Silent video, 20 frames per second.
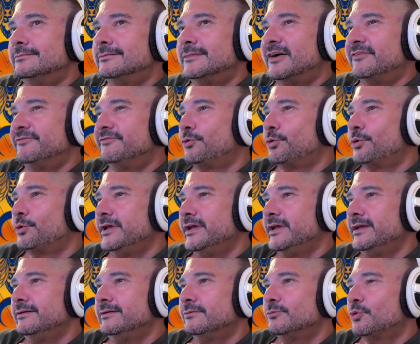I'm
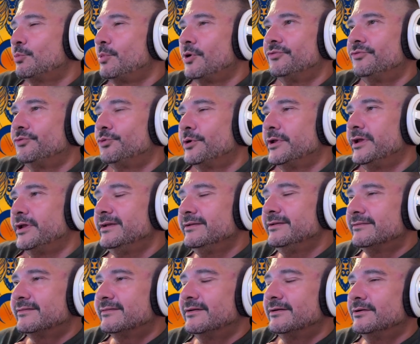48. We're both
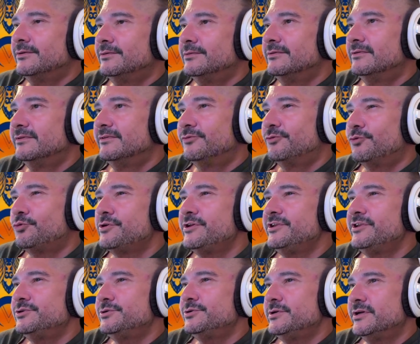48, so
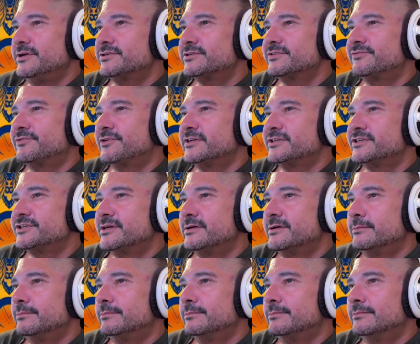42 years of
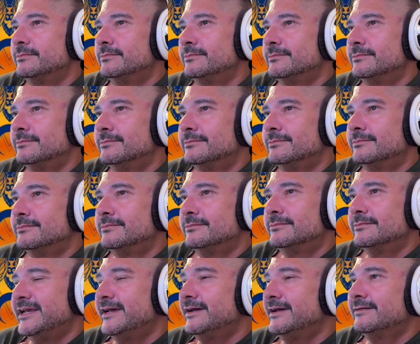friendship.
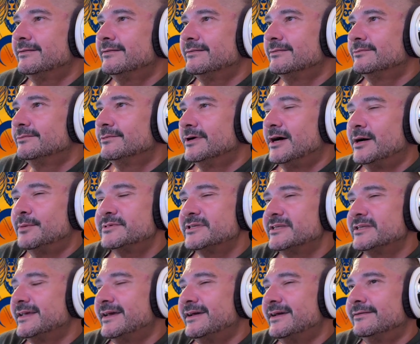Yeah, ups
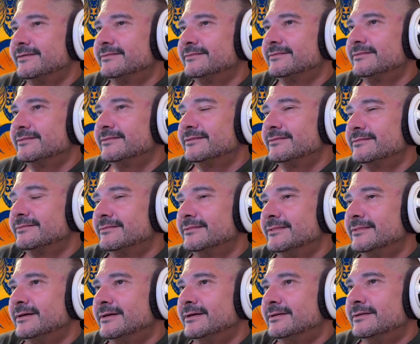and downs.
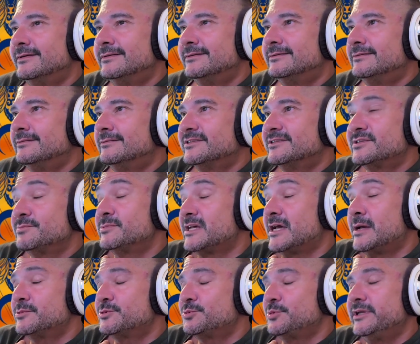
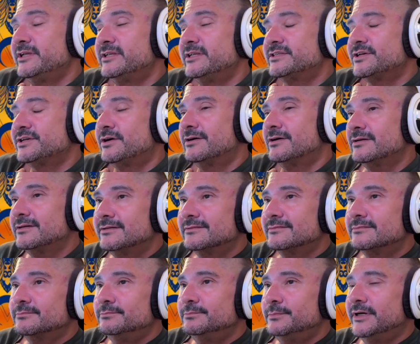Sometimes we didn't talk,
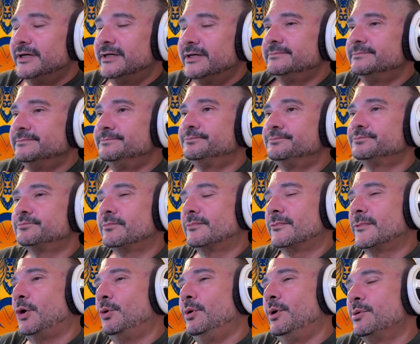but
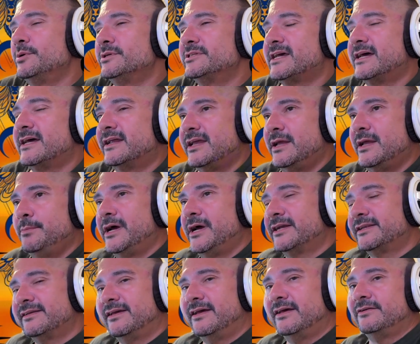we always kind of came
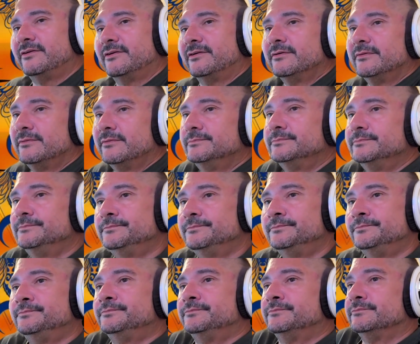back together.
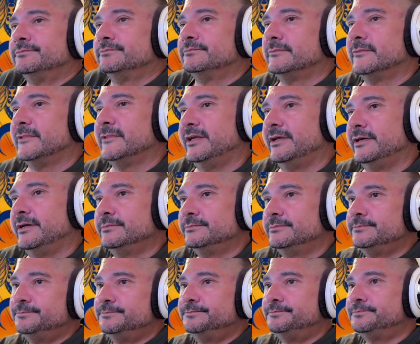You know,
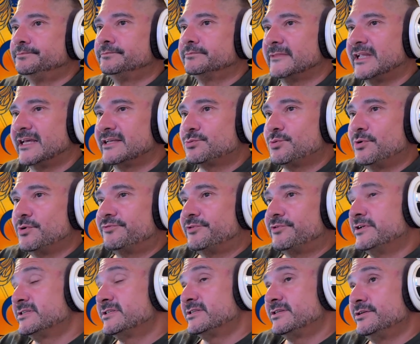that's what
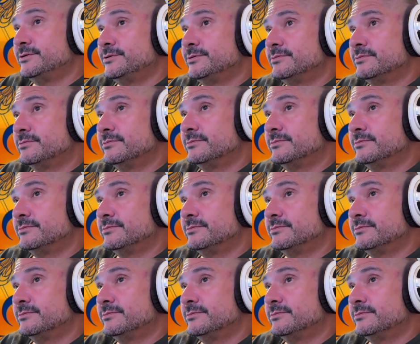friends do.